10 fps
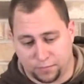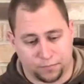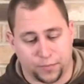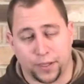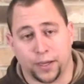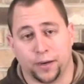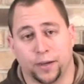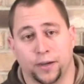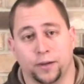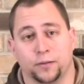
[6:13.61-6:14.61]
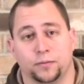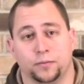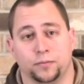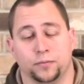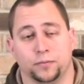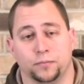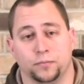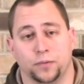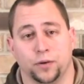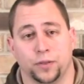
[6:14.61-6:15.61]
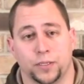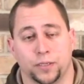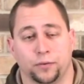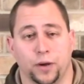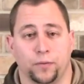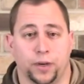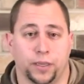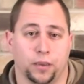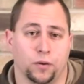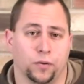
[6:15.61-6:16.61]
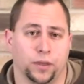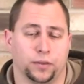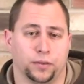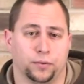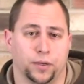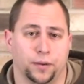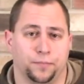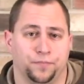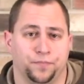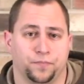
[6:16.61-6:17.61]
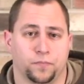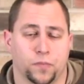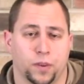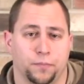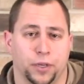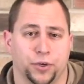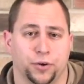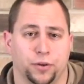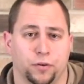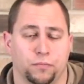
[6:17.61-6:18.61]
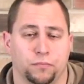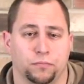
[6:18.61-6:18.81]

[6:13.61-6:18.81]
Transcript: then this is a great way to get going to make sure you don't